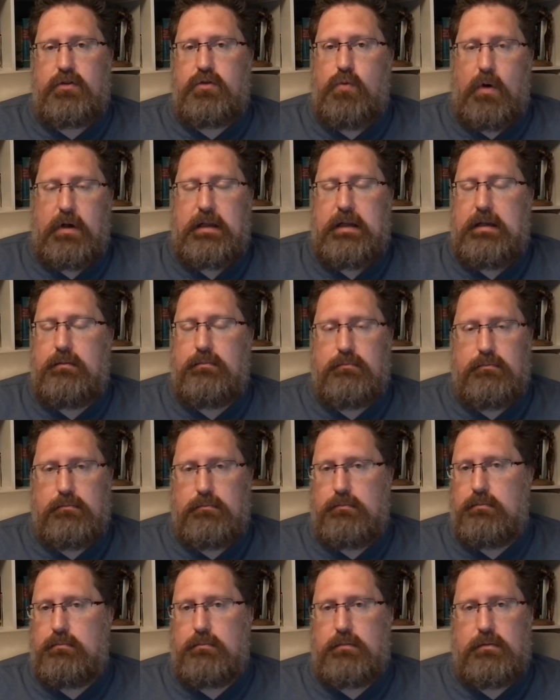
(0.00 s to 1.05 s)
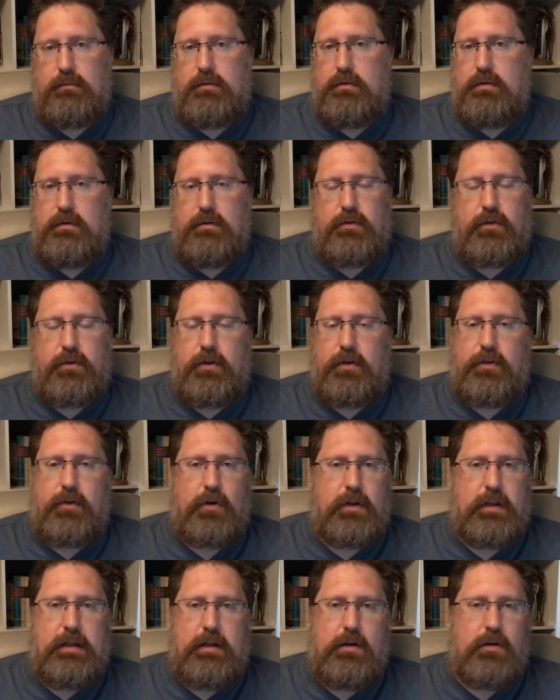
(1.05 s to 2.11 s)
20 to
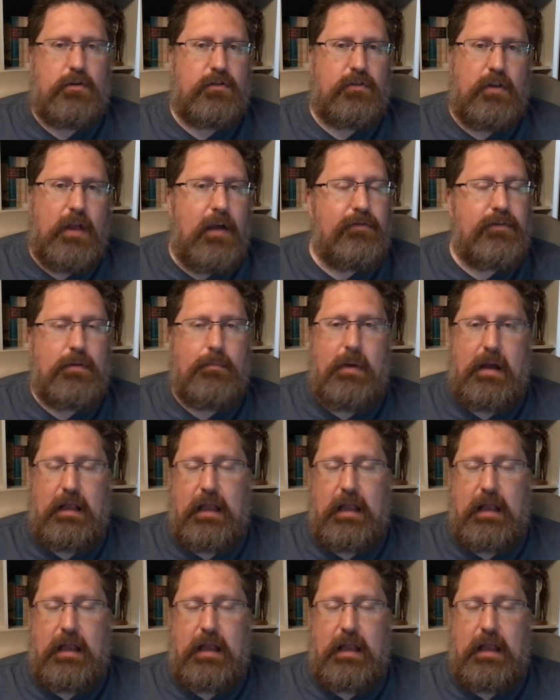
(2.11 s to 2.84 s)
30 years left in my